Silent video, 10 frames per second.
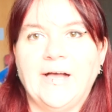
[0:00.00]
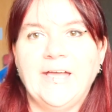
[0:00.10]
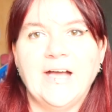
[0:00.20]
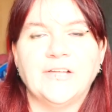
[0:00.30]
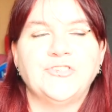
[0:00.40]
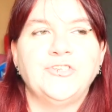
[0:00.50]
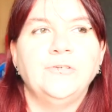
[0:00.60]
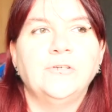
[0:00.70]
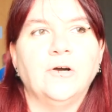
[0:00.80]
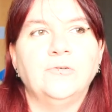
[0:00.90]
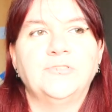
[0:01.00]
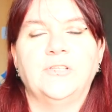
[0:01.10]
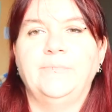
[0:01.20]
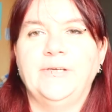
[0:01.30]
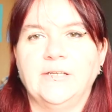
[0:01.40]
I had two
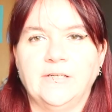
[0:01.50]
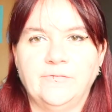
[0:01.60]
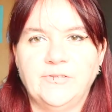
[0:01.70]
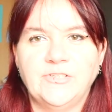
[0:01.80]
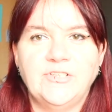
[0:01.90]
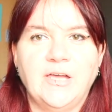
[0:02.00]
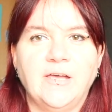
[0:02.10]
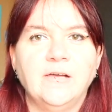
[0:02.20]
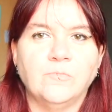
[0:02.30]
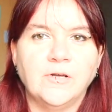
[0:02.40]
goals at the beginning of this year.